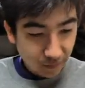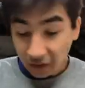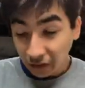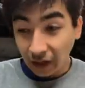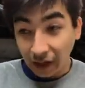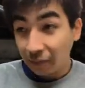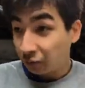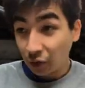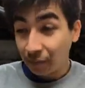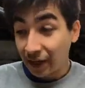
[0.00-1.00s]
Like,
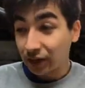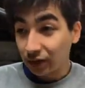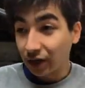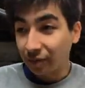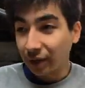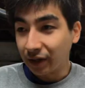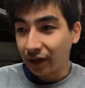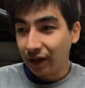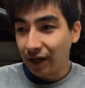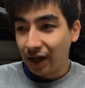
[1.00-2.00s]
don't make a lot of
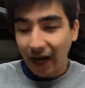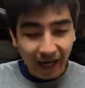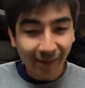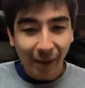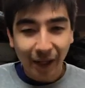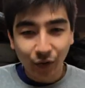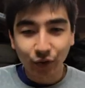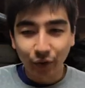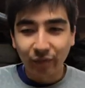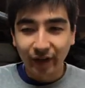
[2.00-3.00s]
money. And I make
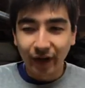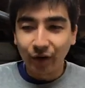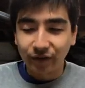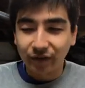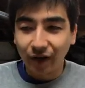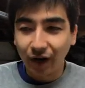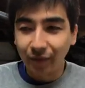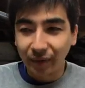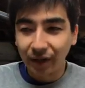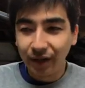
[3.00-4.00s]
YouTube videos as a
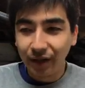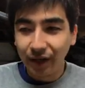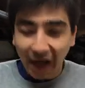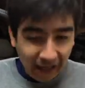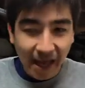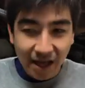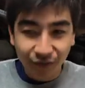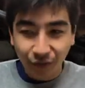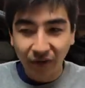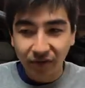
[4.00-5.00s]
hobby. And I
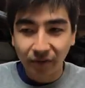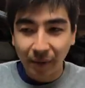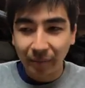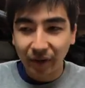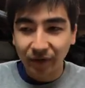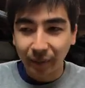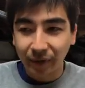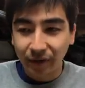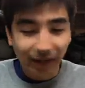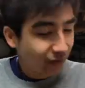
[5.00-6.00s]
exercise in my
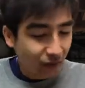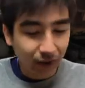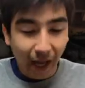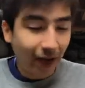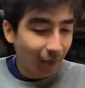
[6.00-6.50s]
basement. That's all. And I